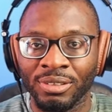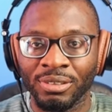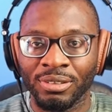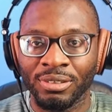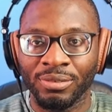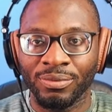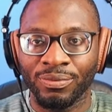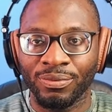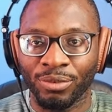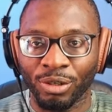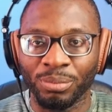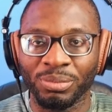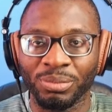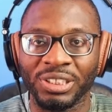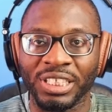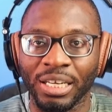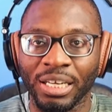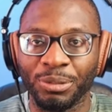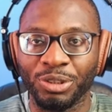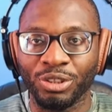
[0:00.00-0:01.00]
from
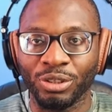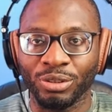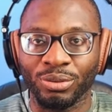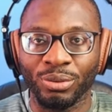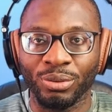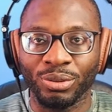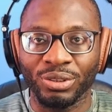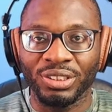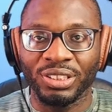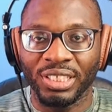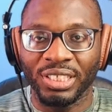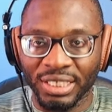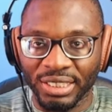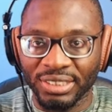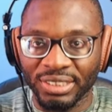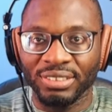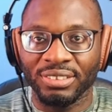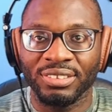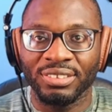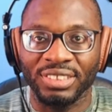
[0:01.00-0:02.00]
dynamic shortcodes
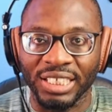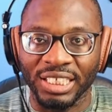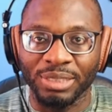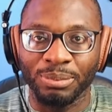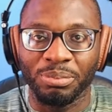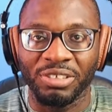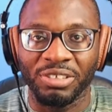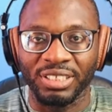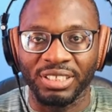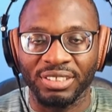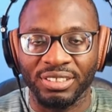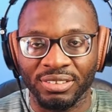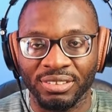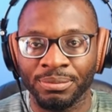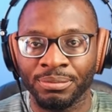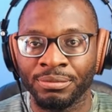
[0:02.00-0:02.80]
inside Bricks.